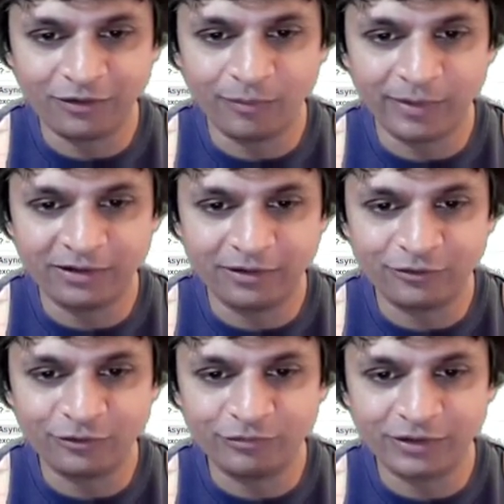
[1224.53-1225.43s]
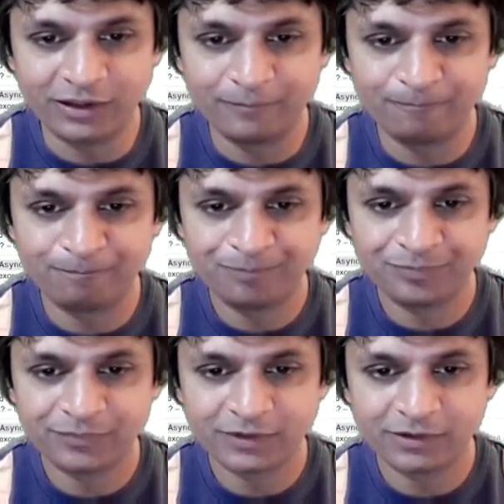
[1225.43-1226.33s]
commented out over here,
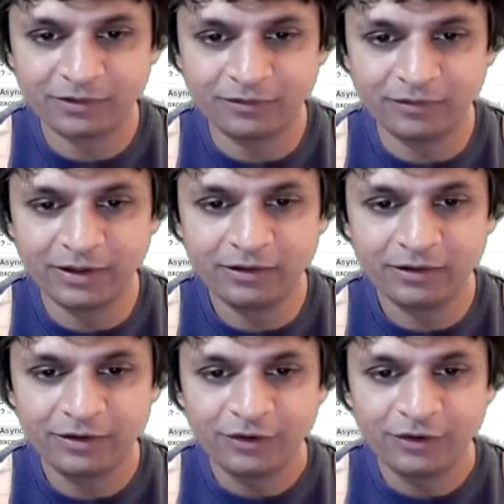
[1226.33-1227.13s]
right?